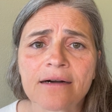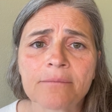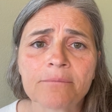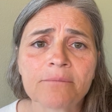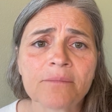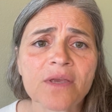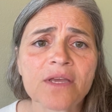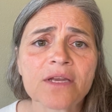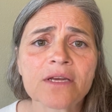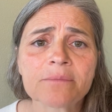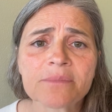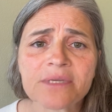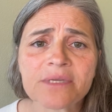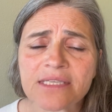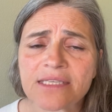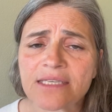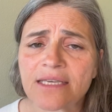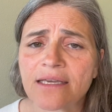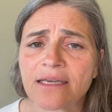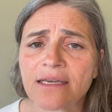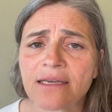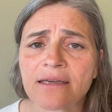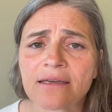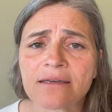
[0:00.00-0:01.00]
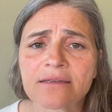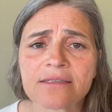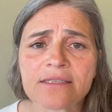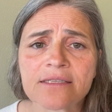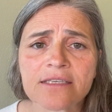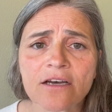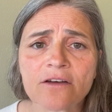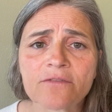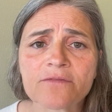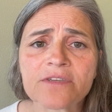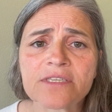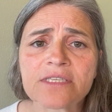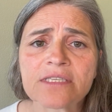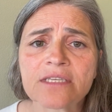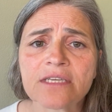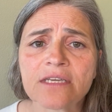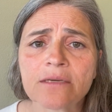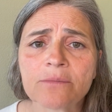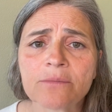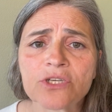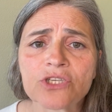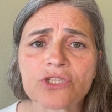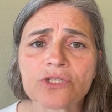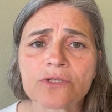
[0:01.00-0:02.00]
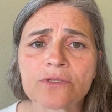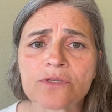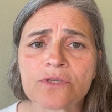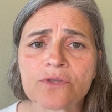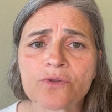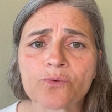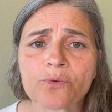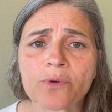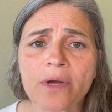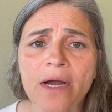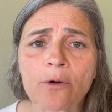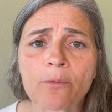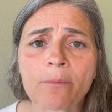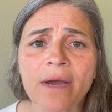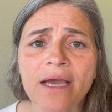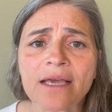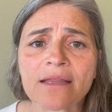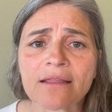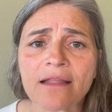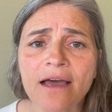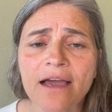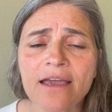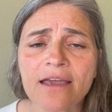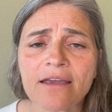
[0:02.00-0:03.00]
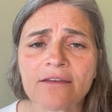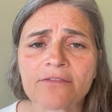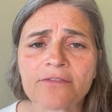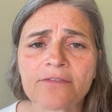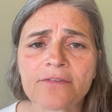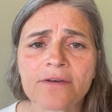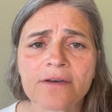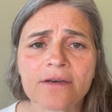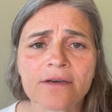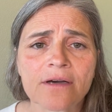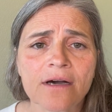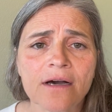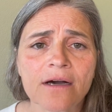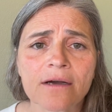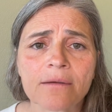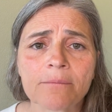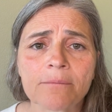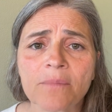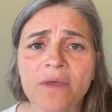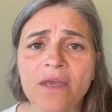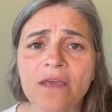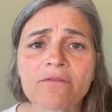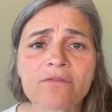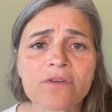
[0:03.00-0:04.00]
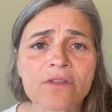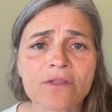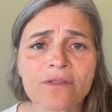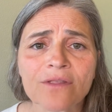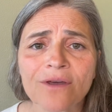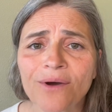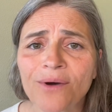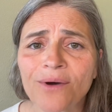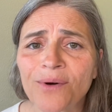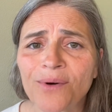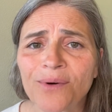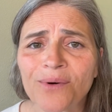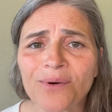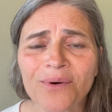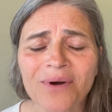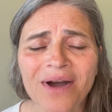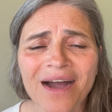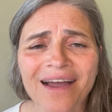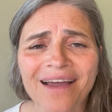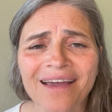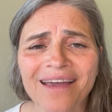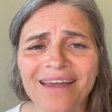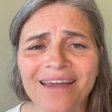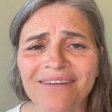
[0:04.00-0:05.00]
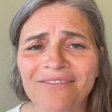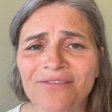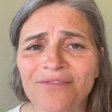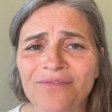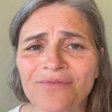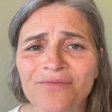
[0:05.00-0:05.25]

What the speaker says: intimacy and self-esteem issues throughout my life. Even though I've,